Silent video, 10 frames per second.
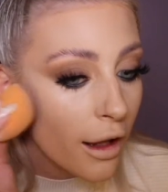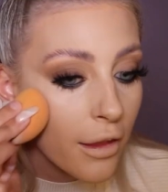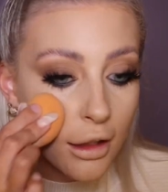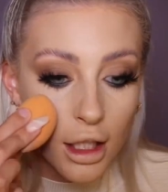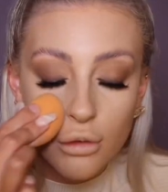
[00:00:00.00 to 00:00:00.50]
I
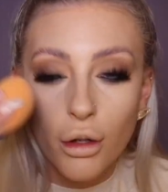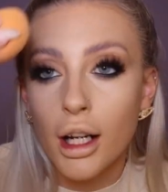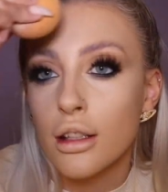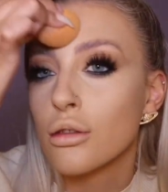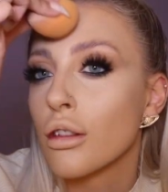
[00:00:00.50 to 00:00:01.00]
think this one
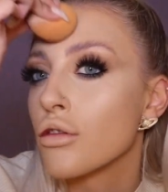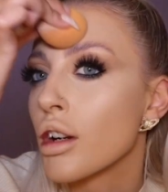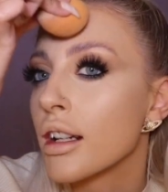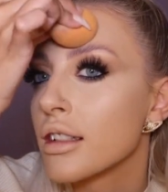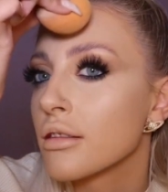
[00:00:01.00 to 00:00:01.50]
can sort of
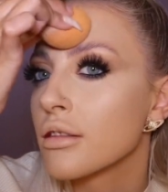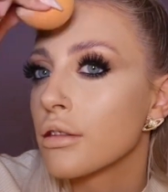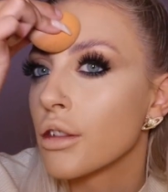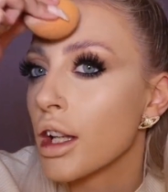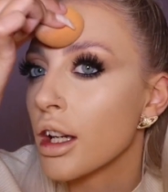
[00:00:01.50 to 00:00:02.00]
dry
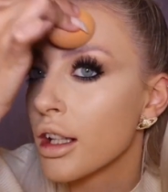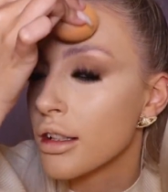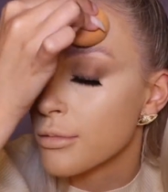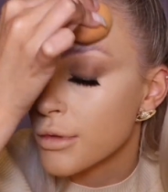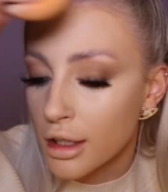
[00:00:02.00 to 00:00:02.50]
funny on it
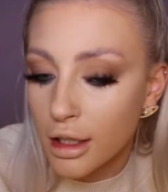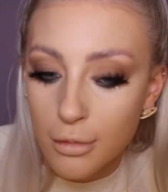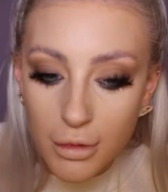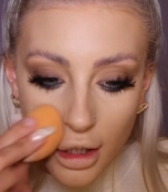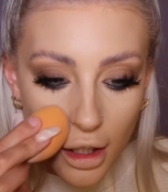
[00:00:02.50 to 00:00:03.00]

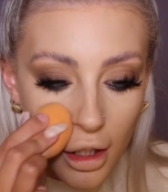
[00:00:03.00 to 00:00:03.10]
sometimes.